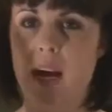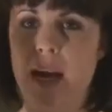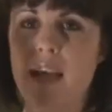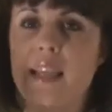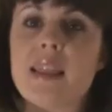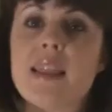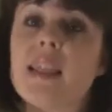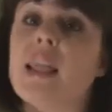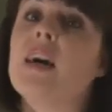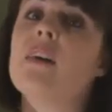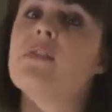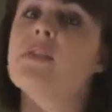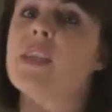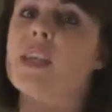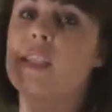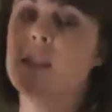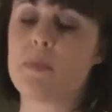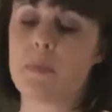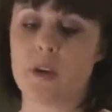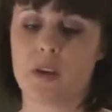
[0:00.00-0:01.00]
I love
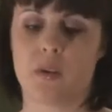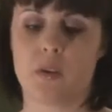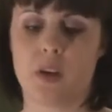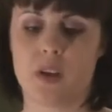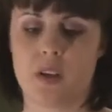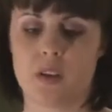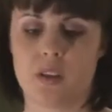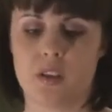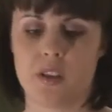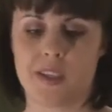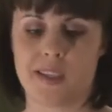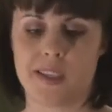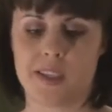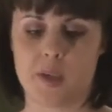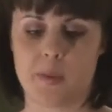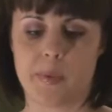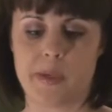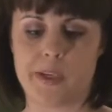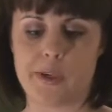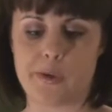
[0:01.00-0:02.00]
sesame oil. A
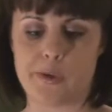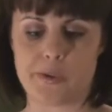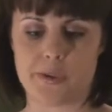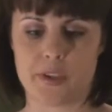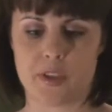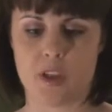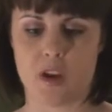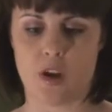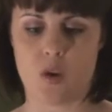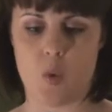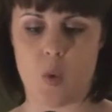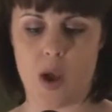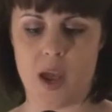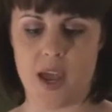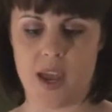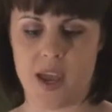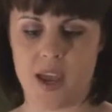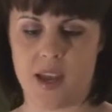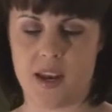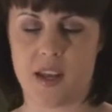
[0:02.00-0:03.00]
little bit goes a long
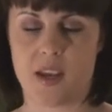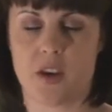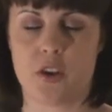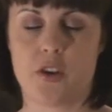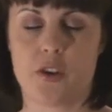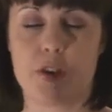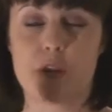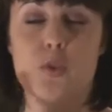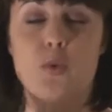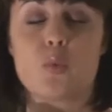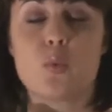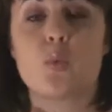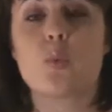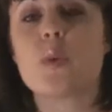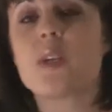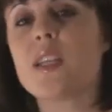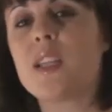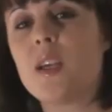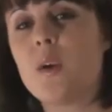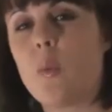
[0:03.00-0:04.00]
way and it cooks
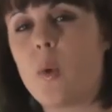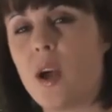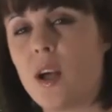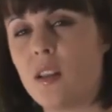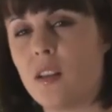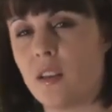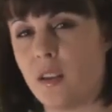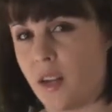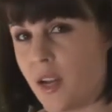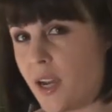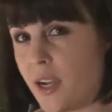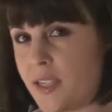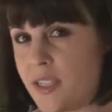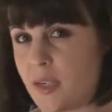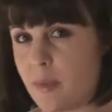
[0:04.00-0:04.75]
really well on high